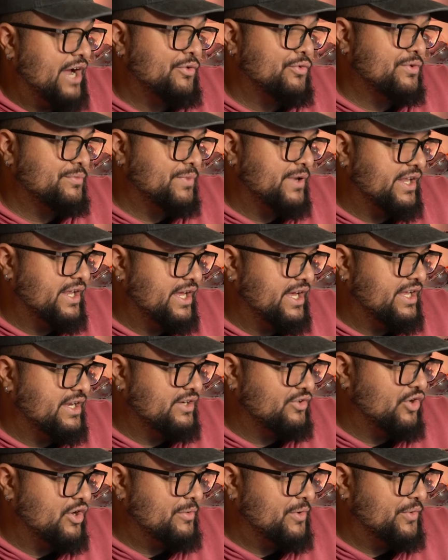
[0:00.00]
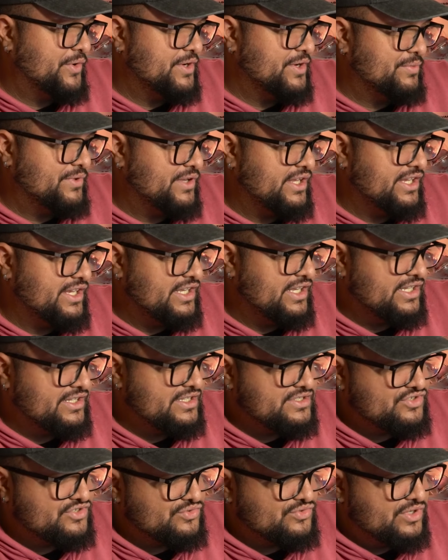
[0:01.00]
would play out go out of my way to play and like
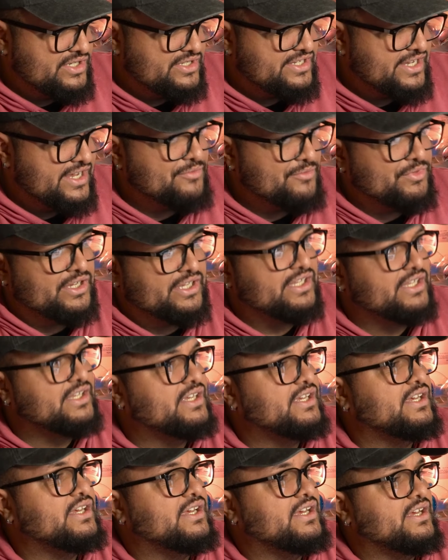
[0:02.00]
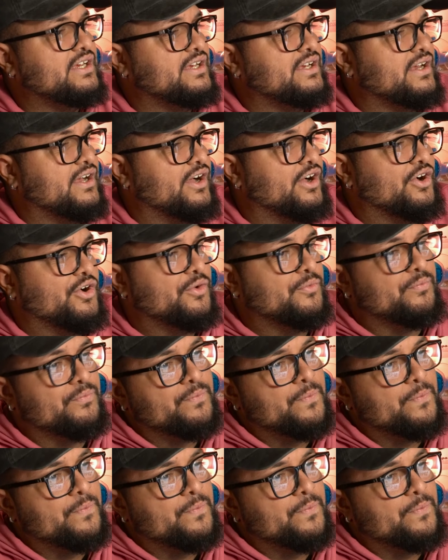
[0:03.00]
listen to all the time but um